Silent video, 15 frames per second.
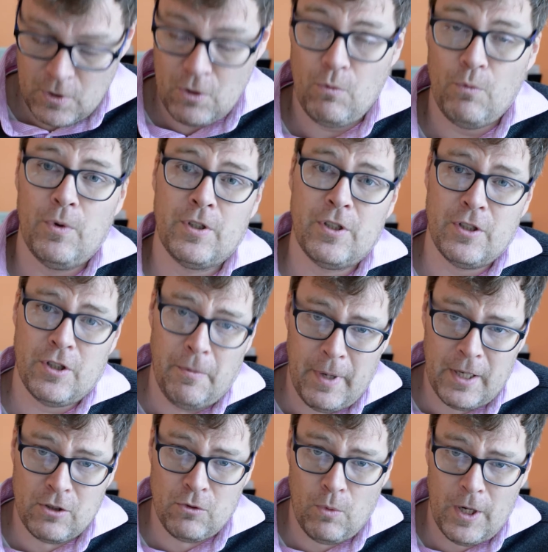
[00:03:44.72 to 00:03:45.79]
Which is the
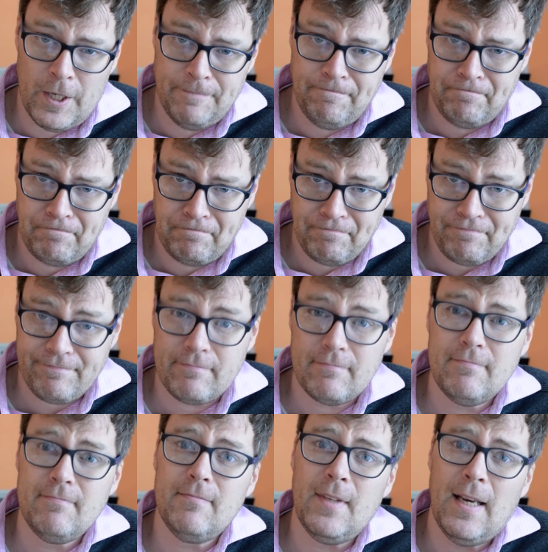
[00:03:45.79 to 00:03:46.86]
best one?
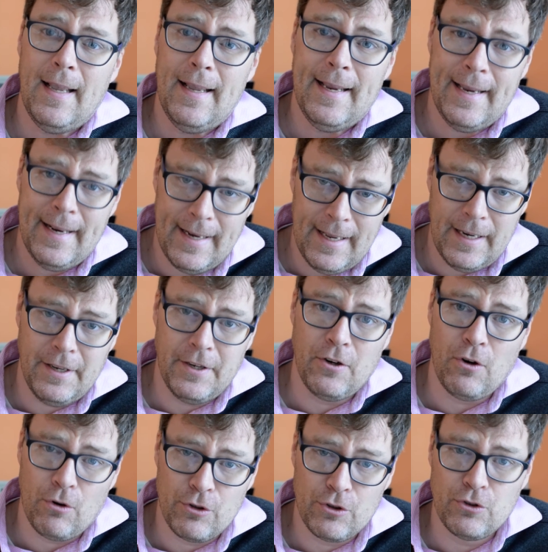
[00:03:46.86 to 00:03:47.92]
Canadian
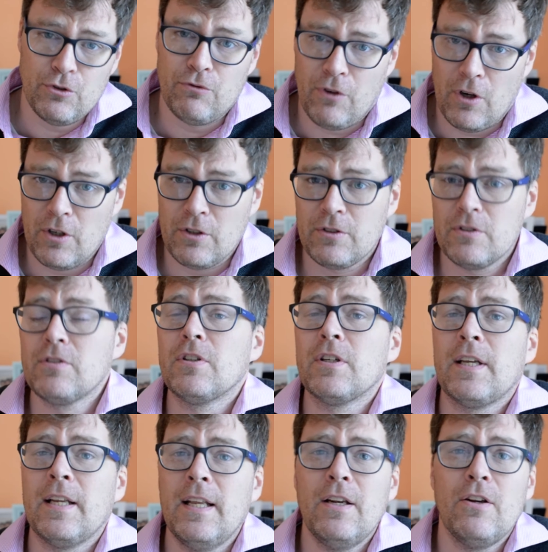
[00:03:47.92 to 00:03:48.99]
Horseshoe Falls. The
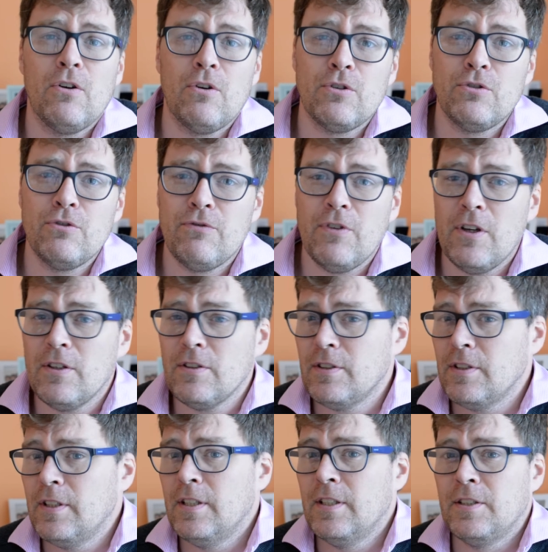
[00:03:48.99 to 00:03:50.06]
Canadian Horseshoe
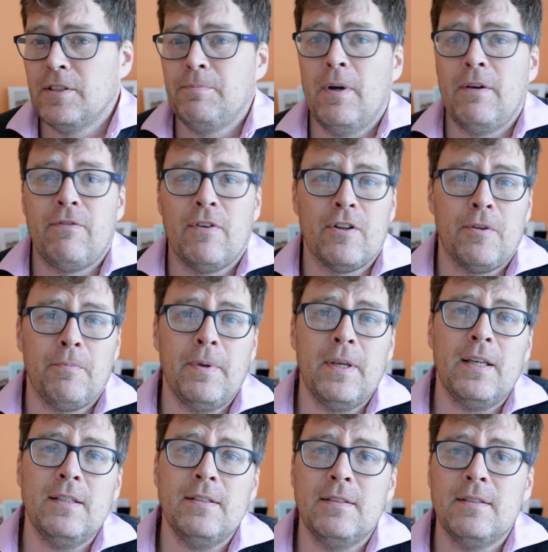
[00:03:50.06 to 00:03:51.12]
Falls is by far the
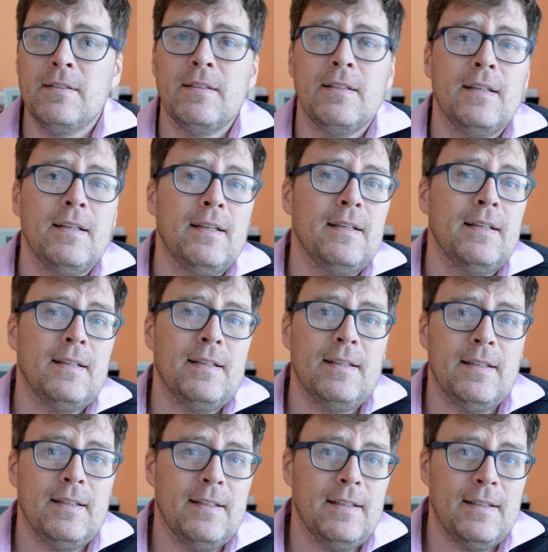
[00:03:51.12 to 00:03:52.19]
biggest.
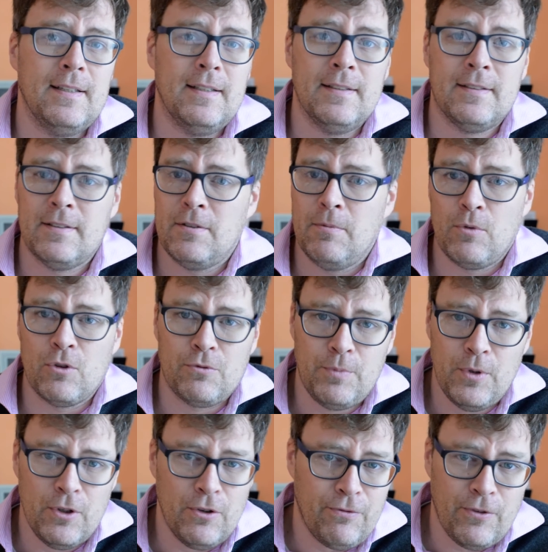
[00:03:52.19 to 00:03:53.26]
It's the most
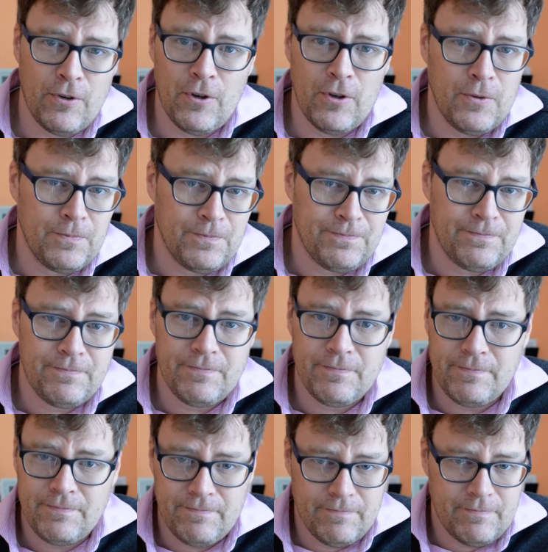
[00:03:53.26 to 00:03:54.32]
beautiful.
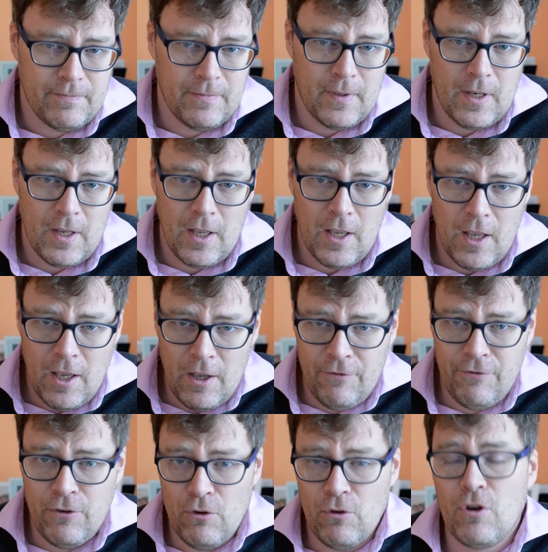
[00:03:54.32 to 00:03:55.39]

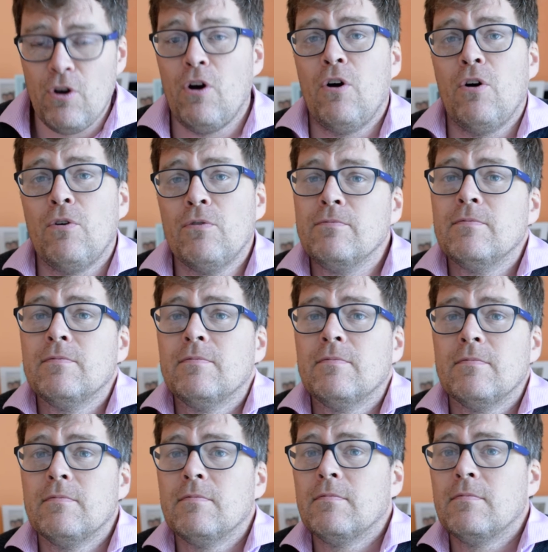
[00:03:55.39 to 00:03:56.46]
If you go
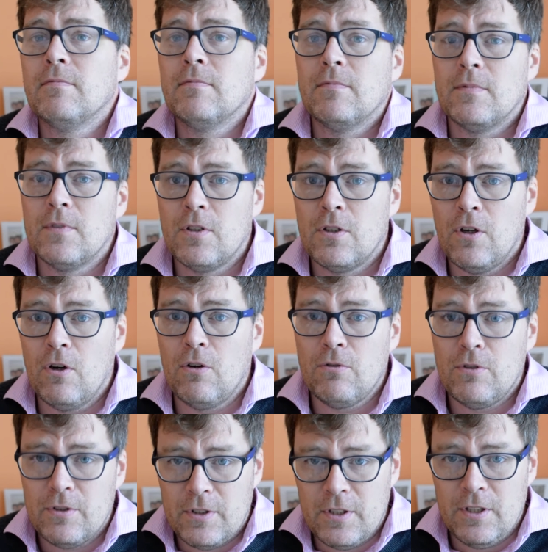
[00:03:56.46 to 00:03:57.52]

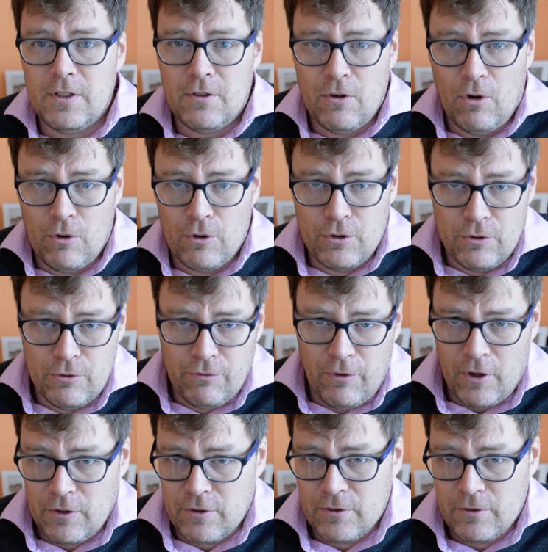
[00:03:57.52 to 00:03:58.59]
to see the Horseshoe
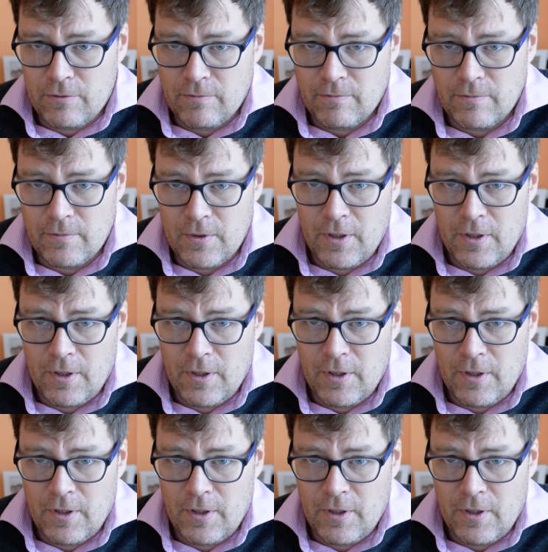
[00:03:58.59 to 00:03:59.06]
Falls.